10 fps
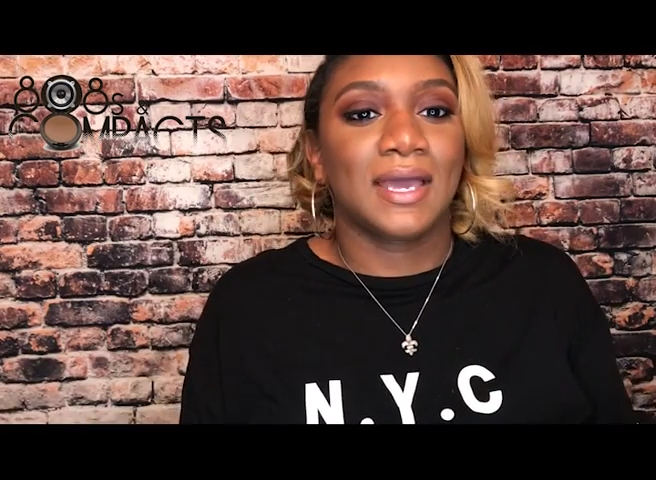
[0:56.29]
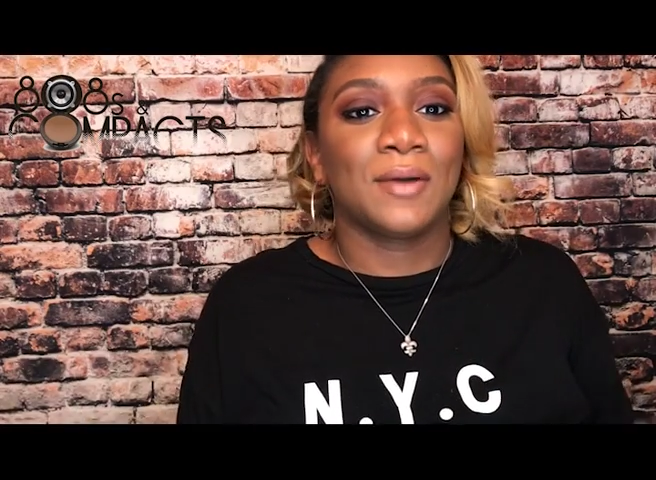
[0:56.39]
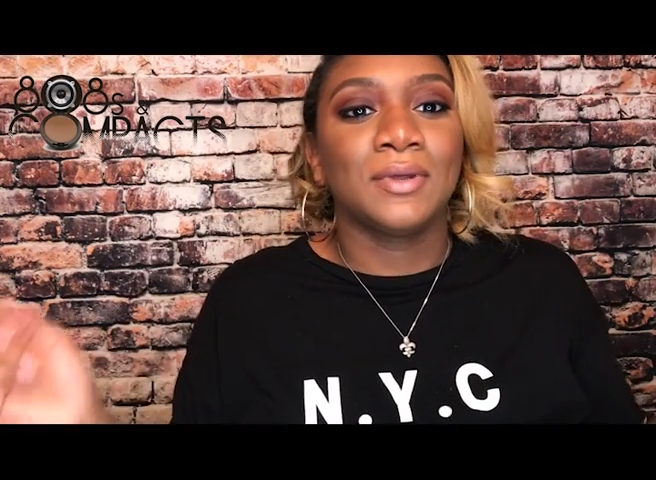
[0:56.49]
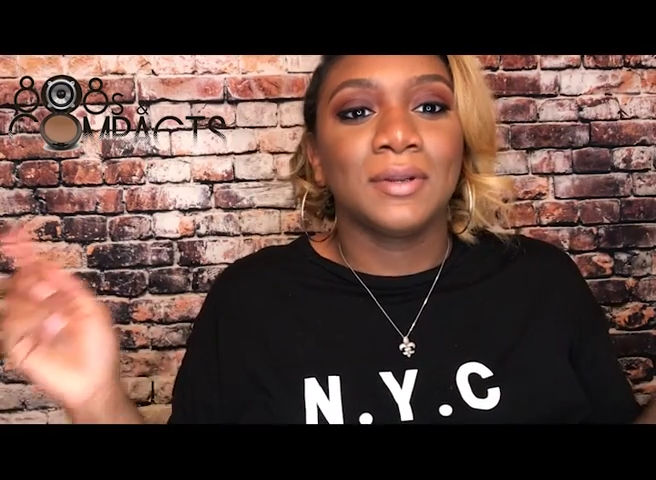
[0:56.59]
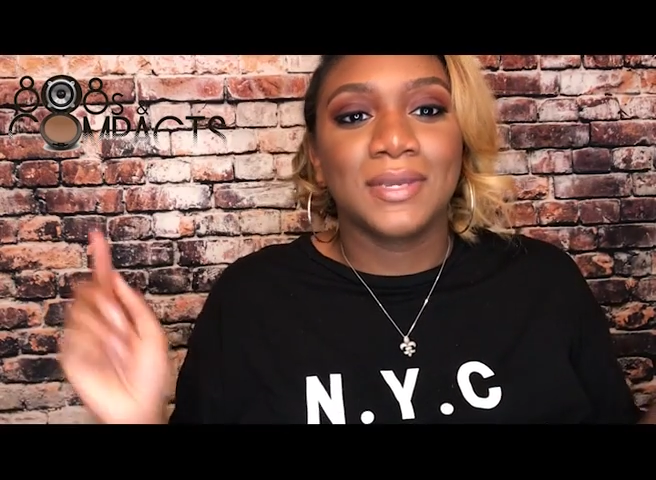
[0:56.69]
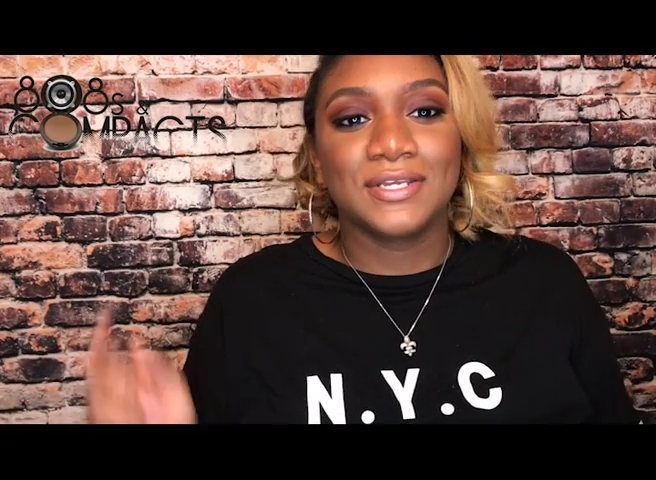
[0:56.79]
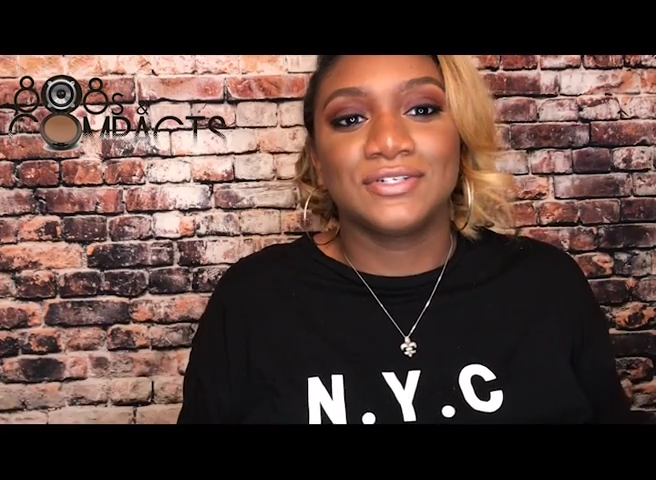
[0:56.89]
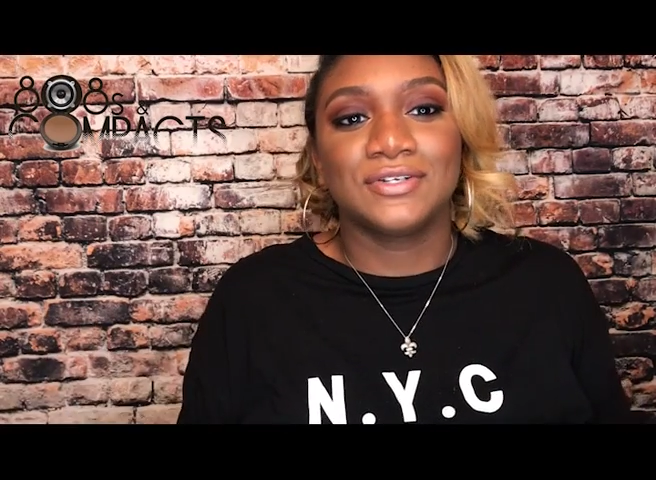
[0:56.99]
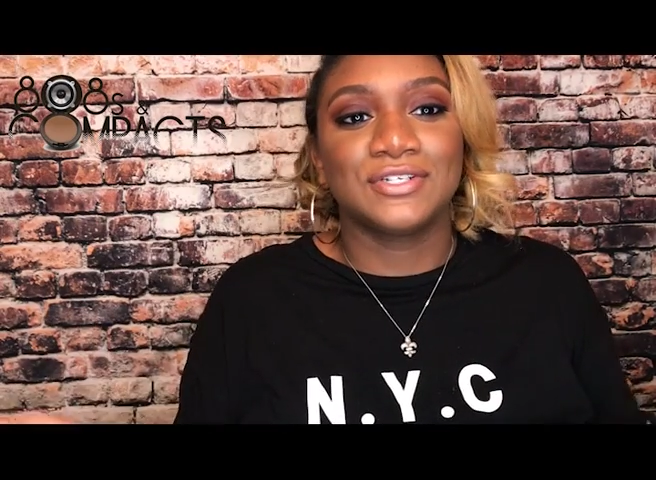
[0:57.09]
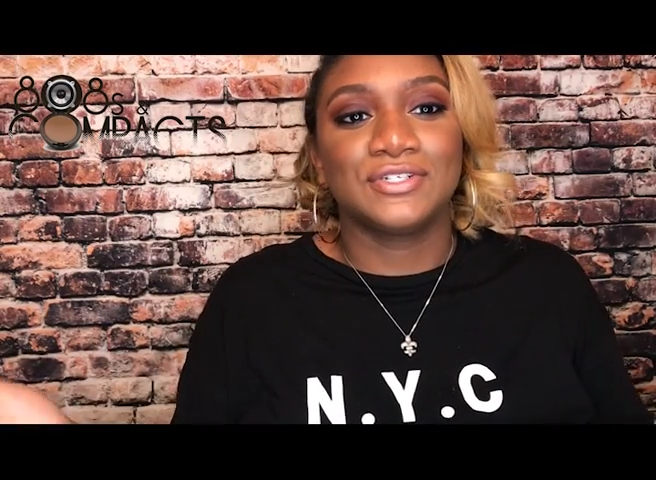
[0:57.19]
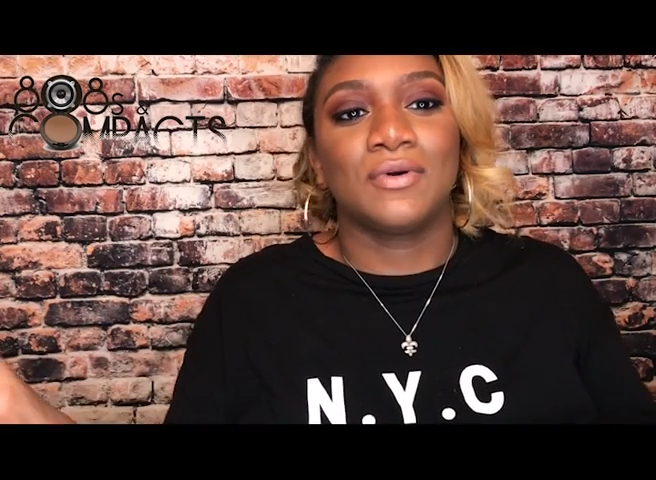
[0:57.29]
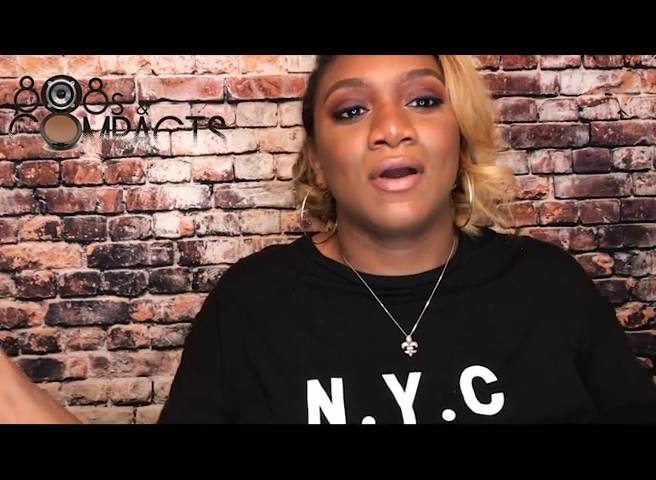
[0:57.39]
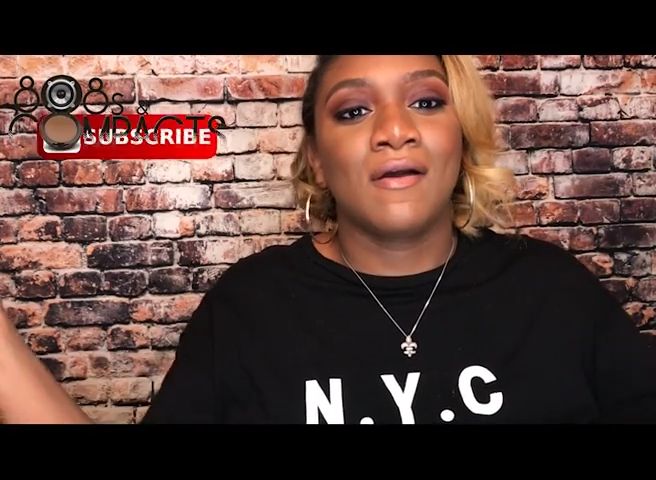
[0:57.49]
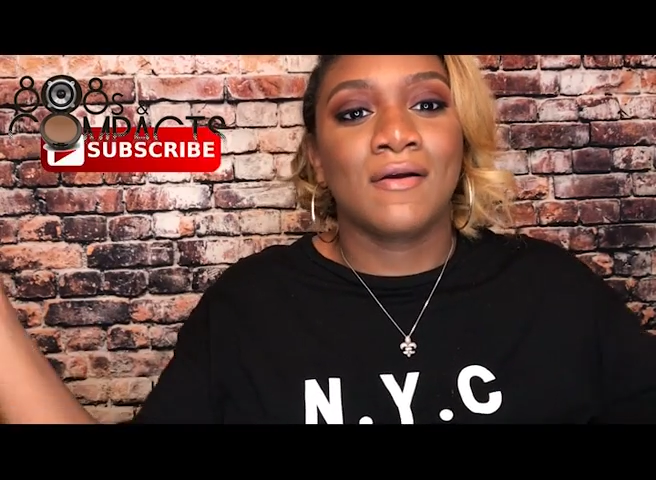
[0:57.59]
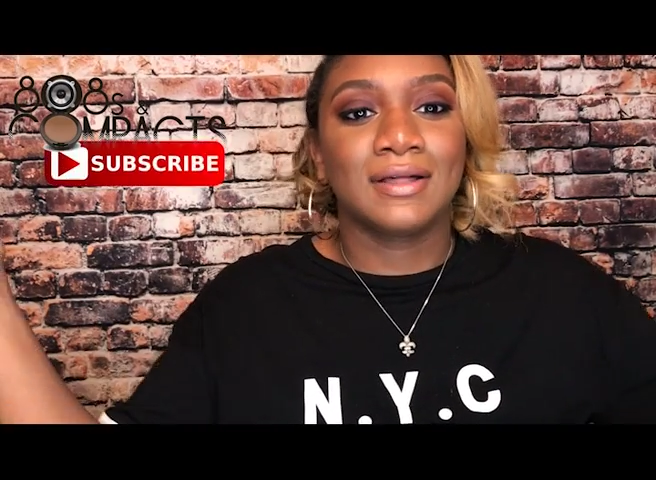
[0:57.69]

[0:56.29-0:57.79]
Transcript: I wanna make sure that you all